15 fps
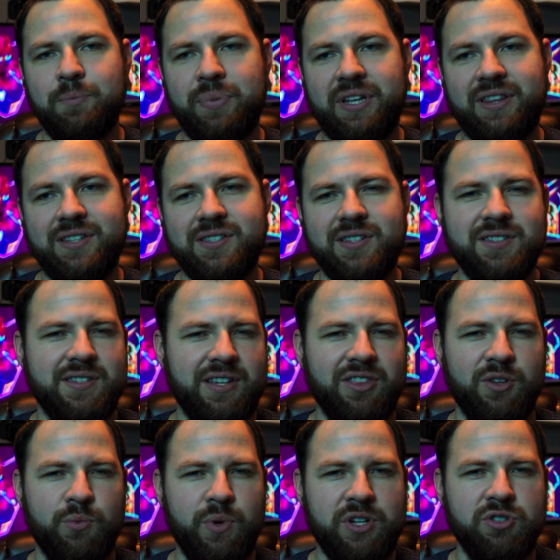but this is like
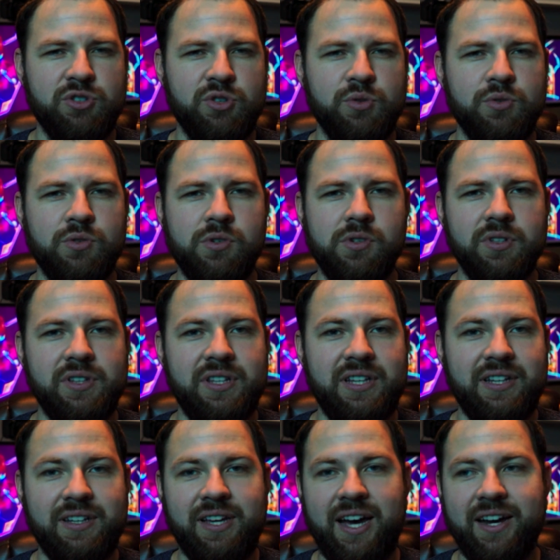the run tool
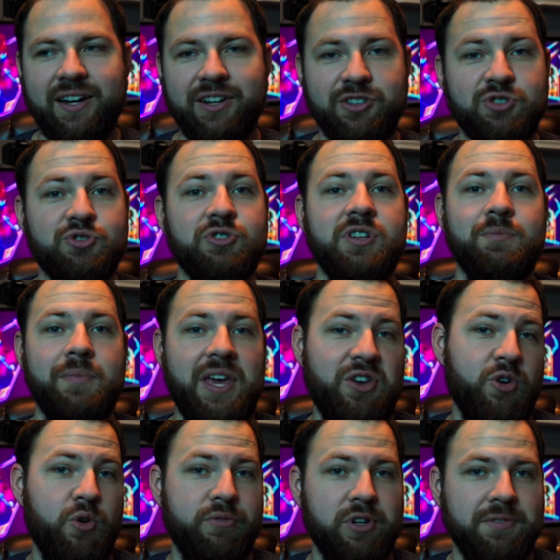that got an extreme
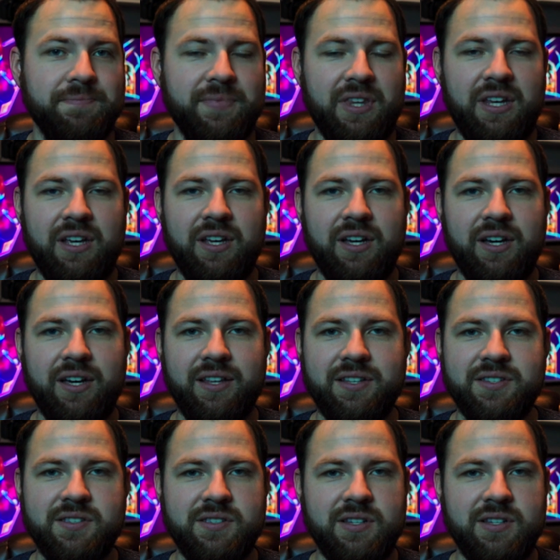makeover. This